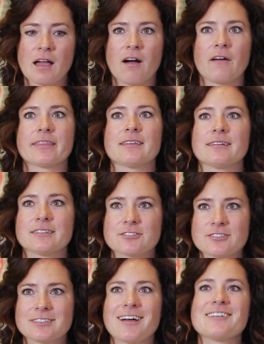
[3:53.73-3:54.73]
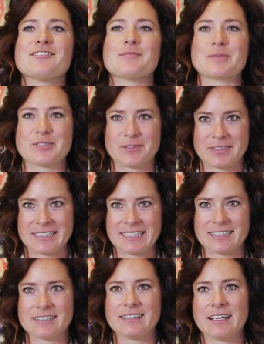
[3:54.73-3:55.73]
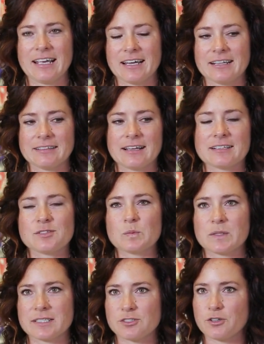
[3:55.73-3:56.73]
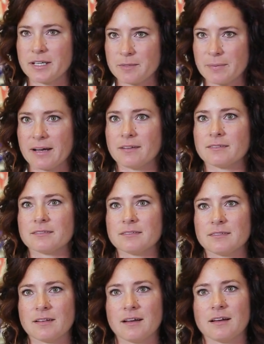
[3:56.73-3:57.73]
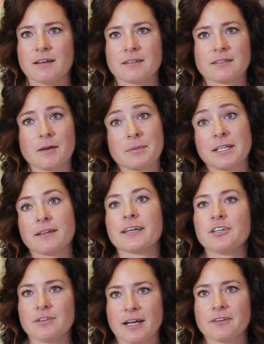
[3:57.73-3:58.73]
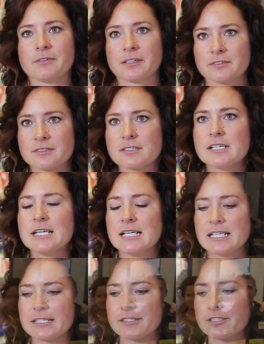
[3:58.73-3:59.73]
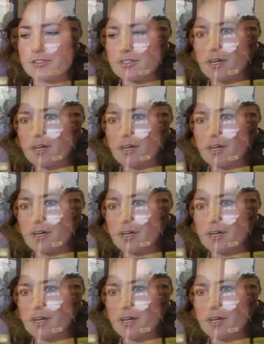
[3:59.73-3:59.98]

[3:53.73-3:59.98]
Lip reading: I think there's a lot of opportunity, and that's what's great about a company like United Rentals is there's